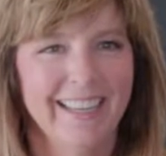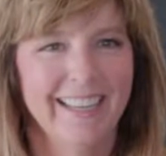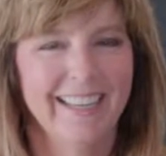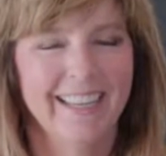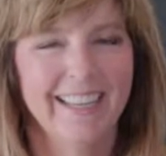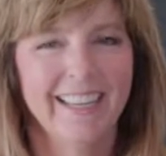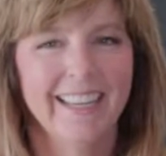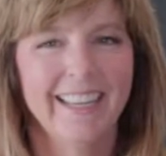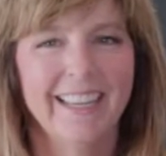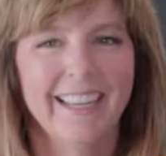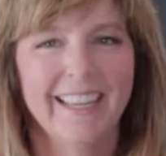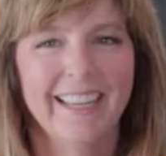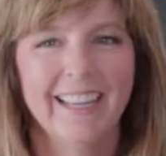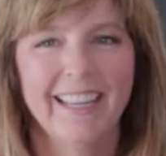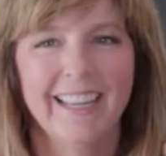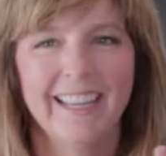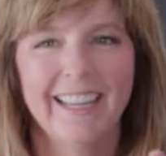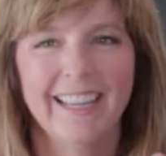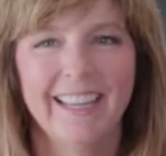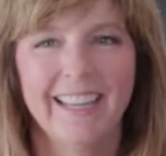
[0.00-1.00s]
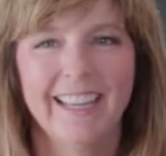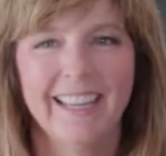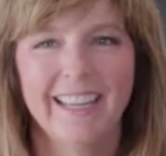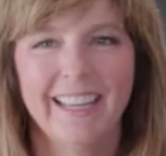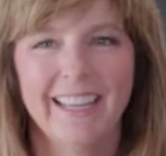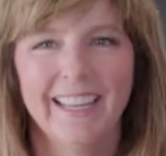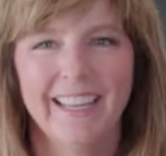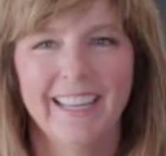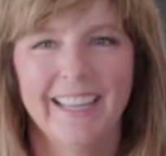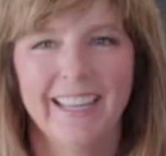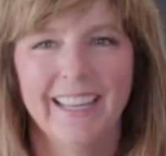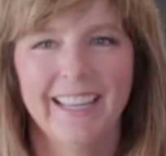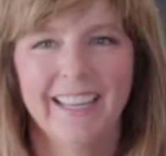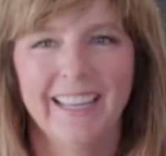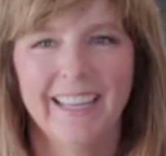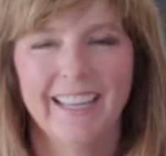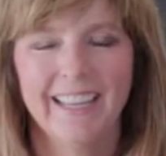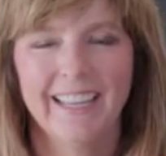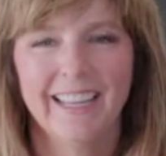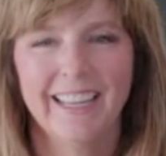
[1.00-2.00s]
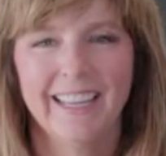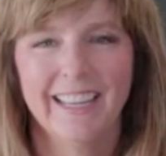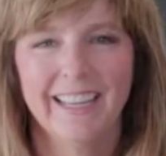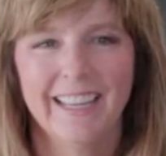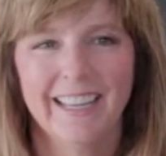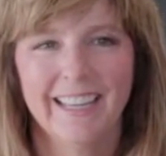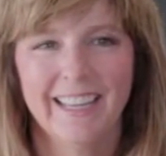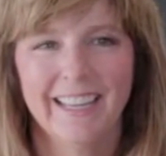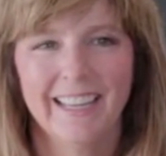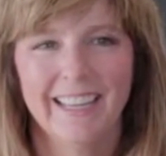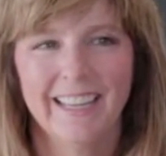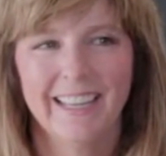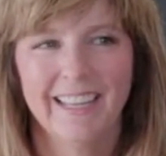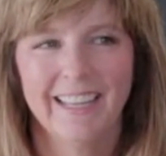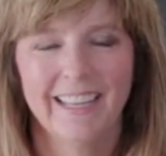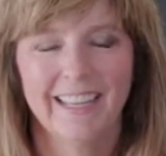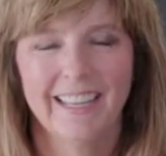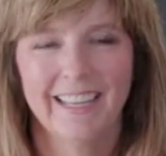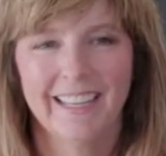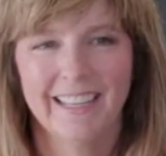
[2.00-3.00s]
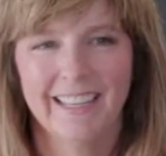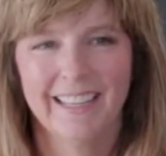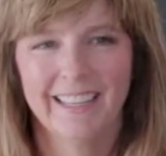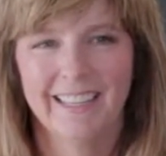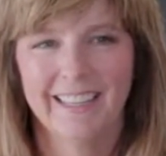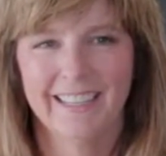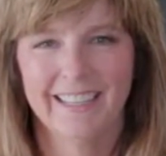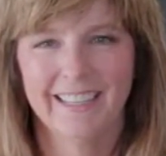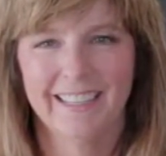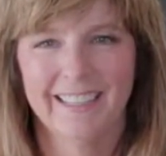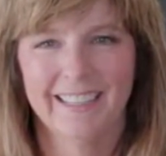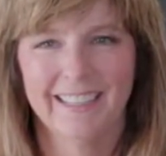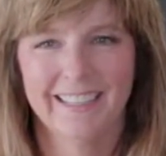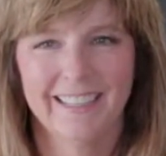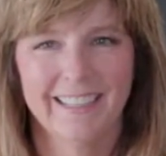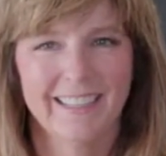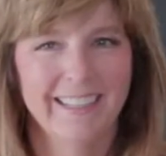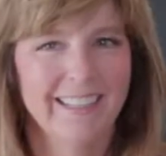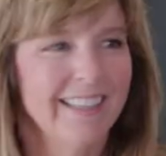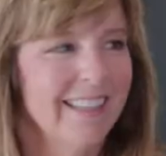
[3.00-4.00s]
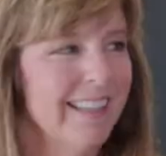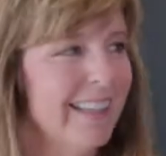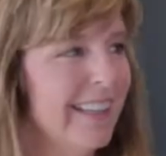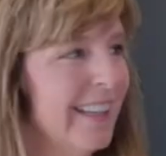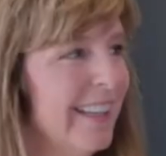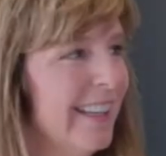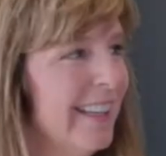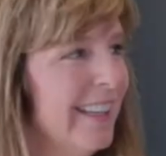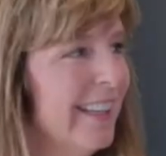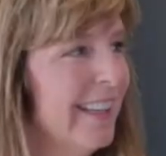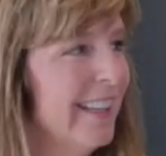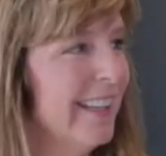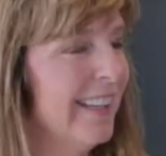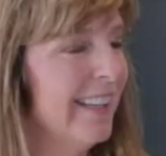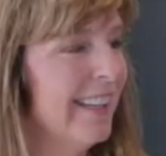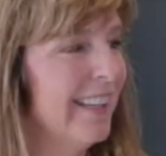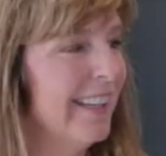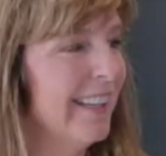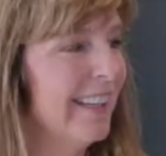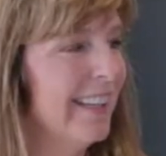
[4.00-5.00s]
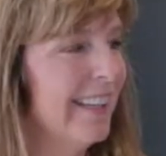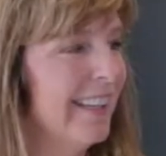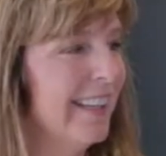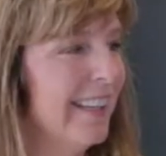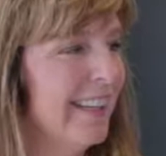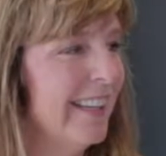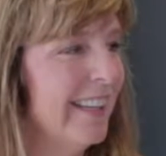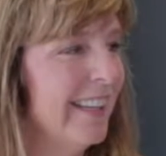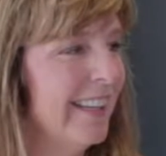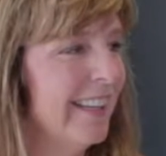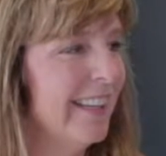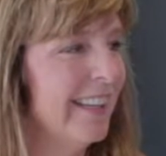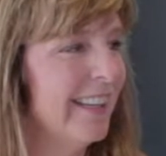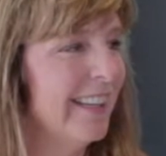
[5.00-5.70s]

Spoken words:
This person isn't speaking.